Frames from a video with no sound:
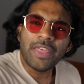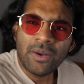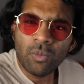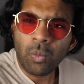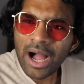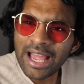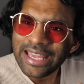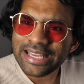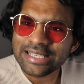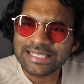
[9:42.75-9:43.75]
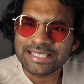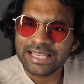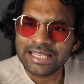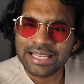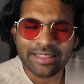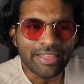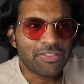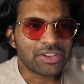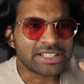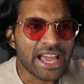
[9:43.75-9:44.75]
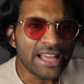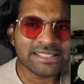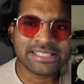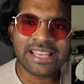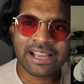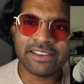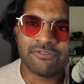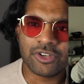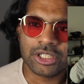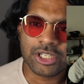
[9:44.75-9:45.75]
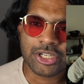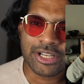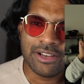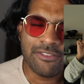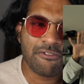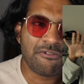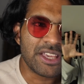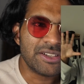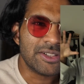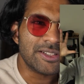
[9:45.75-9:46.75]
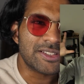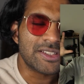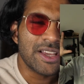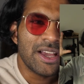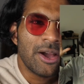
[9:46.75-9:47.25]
Then why is it that the 10-second version feels